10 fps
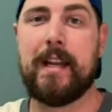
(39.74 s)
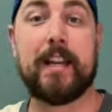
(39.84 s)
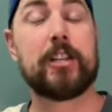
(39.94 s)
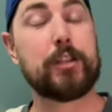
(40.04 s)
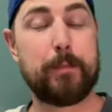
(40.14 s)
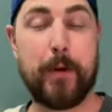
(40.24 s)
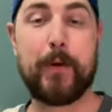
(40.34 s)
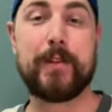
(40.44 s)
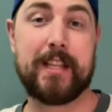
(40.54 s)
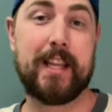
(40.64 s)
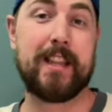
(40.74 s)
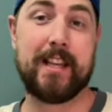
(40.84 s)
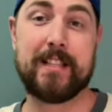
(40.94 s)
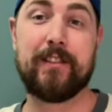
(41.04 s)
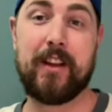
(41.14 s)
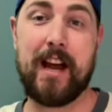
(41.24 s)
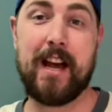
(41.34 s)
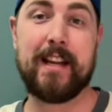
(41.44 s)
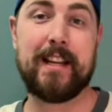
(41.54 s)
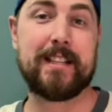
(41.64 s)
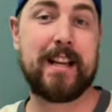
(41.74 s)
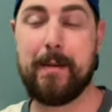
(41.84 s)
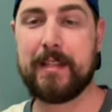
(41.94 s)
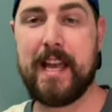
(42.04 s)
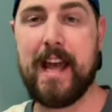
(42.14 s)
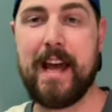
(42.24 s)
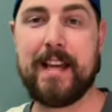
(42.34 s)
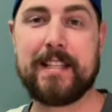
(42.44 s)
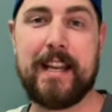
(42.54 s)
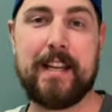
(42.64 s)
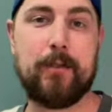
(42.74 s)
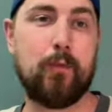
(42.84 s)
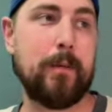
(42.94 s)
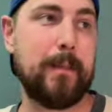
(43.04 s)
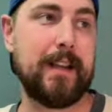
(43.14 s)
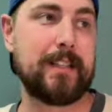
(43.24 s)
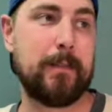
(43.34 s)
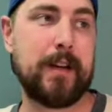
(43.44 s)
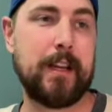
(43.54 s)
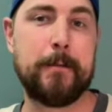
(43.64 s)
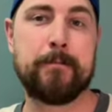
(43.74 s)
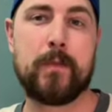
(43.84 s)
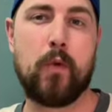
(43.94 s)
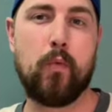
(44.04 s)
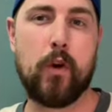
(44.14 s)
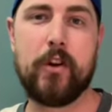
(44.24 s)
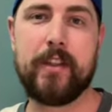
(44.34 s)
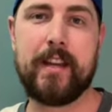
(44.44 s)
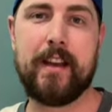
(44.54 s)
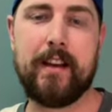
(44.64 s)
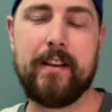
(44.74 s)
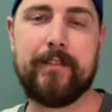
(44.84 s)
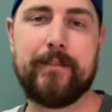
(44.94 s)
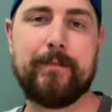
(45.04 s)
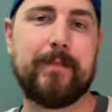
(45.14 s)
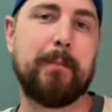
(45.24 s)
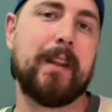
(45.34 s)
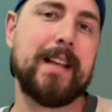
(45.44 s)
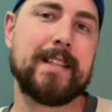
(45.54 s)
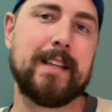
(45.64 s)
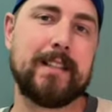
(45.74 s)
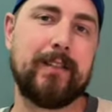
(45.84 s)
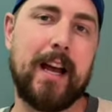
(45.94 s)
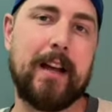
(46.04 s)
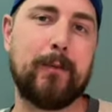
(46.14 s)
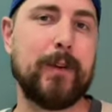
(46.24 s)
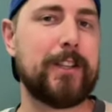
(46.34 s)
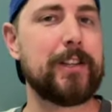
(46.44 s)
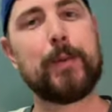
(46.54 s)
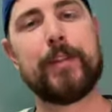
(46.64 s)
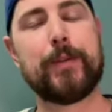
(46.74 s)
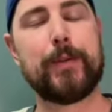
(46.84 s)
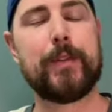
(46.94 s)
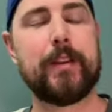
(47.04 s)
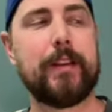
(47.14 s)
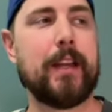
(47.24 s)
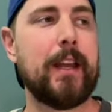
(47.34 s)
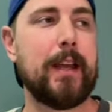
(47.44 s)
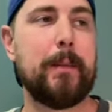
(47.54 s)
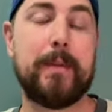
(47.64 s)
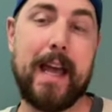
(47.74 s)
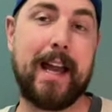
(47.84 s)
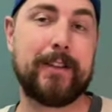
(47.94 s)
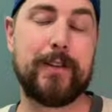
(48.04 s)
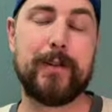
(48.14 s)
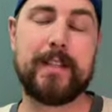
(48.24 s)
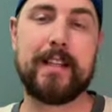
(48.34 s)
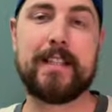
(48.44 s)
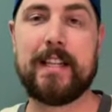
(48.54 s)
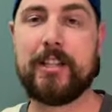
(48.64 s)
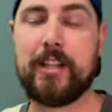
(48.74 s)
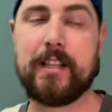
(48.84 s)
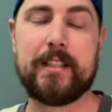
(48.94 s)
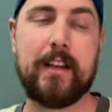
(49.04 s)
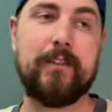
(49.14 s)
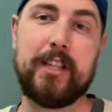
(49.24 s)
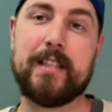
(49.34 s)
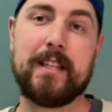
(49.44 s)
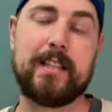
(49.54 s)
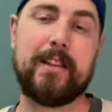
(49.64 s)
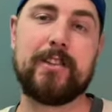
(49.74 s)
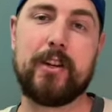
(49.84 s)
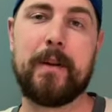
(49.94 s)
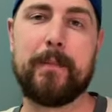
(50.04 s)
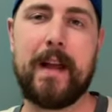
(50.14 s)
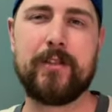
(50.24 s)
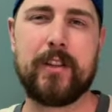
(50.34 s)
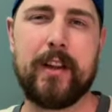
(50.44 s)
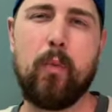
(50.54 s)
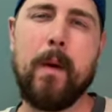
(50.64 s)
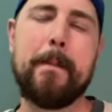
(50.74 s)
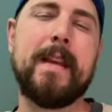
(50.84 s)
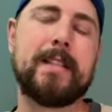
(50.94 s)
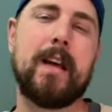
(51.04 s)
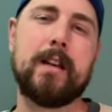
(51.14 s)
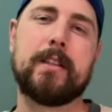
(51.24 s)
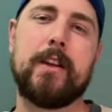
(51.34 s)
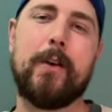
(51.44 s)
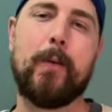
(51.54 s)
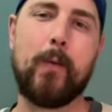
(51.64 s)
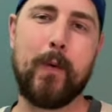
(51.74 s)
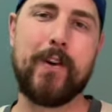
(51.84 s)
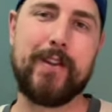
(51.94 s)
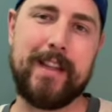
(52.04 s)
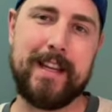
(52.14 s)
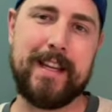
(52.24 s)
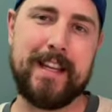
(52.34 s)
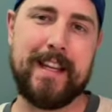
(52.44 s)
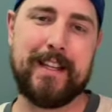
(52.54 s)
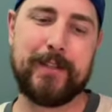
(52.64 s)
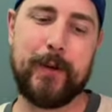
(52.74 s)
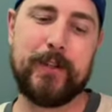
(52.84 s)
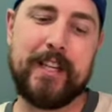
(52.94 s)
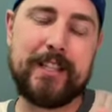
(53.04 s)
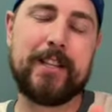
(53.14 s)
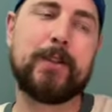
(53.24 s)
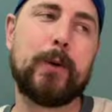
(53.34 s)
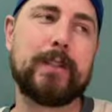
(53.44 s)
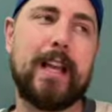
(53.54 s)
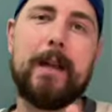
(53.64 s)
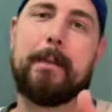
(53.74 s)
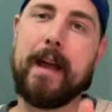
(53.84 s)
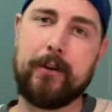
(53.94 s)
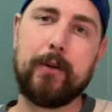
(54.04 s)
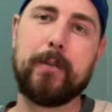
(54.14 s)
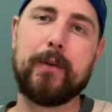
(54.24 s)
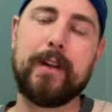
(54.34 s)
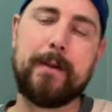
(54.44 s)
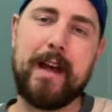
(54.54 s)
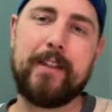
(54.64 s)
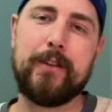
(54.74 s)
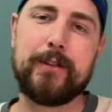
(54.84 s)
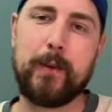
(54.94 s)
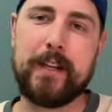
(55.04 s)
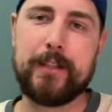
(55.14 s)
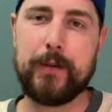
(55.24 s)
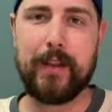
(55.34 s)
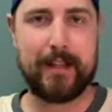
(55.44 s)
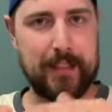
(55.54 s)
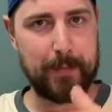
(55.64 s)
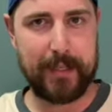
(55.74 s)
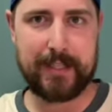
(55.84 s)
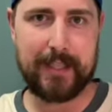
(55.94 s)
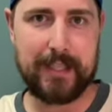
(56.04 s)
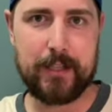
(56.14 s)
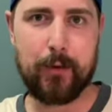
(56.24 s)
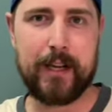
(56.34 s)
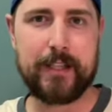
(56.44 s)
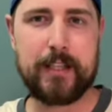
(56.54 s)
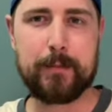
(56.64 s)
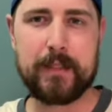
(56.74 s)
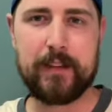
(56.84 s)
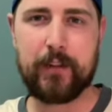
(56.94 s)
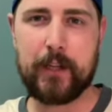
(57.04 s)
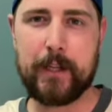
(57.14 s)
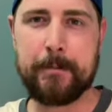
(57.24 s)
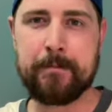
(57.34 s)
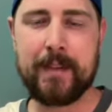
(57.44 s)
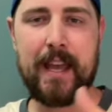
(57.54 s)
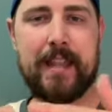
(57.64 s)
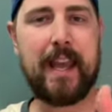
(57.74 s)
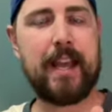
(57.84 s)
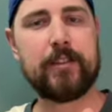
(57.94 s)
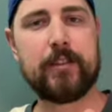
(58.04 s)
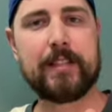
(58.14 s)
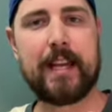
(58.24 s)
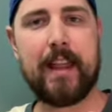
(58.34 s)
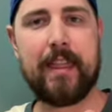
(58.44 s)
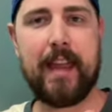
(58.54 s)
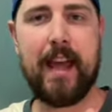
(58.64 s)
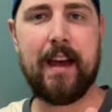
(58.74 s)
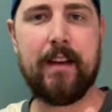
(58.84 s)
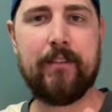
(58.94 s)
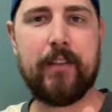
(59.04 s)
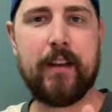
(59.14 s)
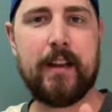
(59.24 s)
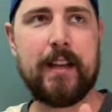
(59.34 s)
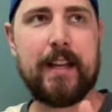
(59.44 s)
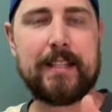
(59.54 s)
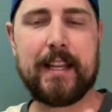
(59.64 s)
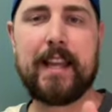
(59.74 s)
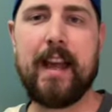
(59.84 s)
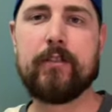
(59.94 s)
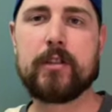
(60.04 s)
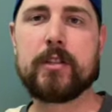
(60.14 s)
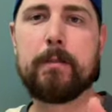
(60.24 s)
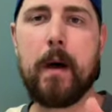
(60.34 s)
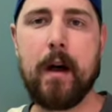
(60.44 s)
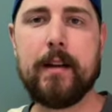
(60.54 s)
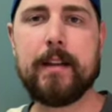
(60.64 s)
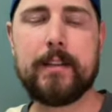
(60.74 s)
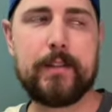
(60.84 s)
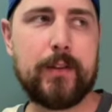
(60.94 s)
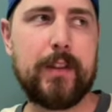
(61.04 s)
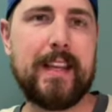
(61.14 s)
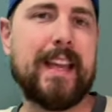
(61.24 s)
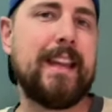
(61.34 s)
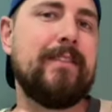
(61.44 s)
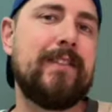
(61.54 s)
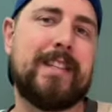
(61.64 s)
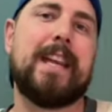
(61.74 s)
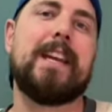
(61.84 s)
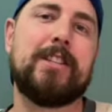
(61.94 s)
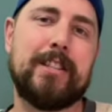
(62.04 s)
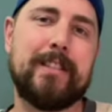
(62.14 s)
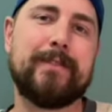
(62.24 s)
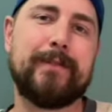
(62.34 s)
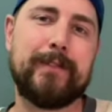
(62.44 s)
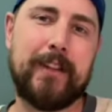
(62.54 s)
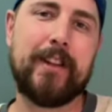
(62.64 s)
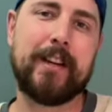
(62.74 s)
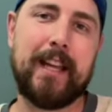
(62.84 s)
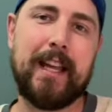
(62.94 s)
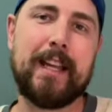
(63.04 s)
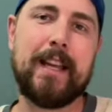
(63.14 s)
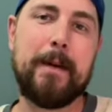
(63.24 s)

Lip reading: exposed to the things of God, it's common to ask, and what makes somebody worthy of the blessings of God? We just went through the Beatitudes and the teachings of Jesus on the Sermon on the Mount. So like, what makes us worthy? So Jesus told a parable in Matthew 22 that speaks to this question specifically. And the answer is that they have responded to the invitation to their king.